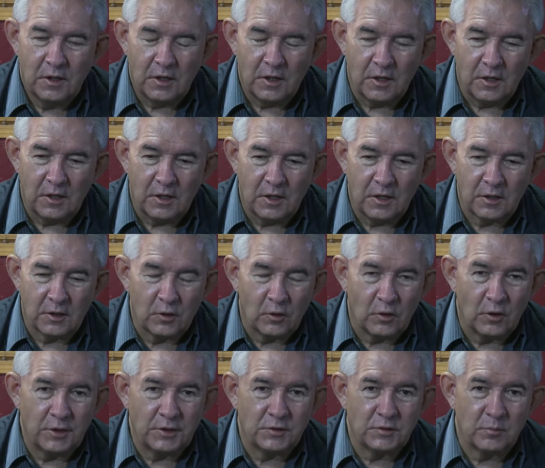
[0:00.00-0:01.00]

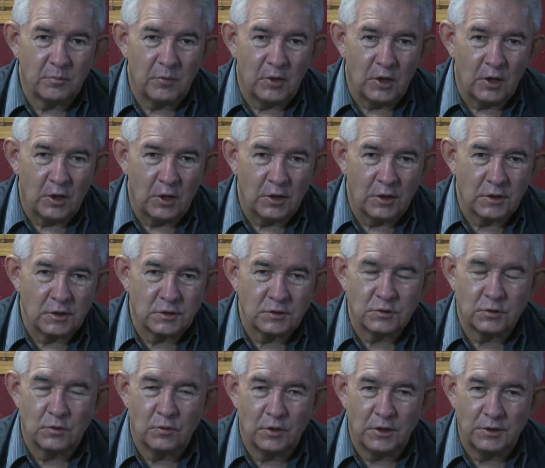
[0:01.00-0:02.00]
going to
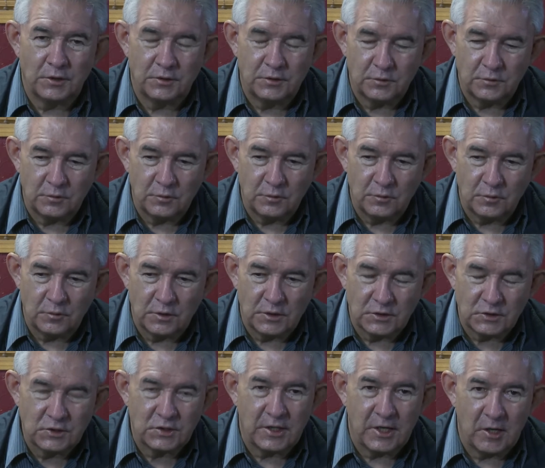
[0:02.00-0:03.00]
bars, going to
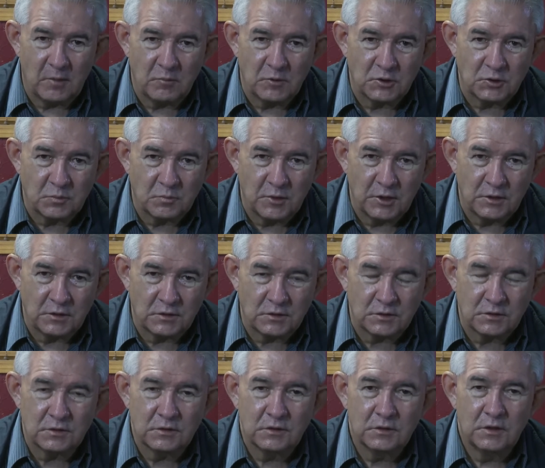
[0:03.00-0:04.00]

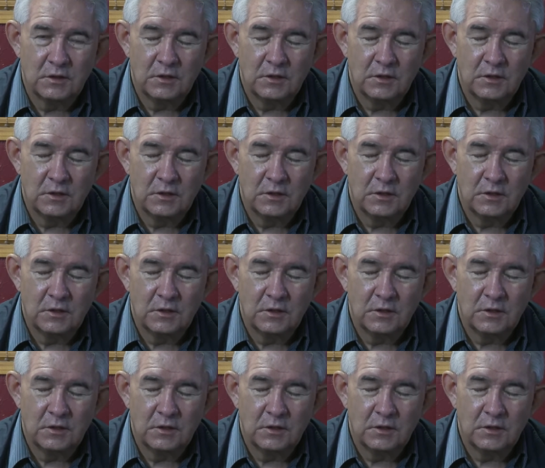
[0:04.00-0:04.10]
establishments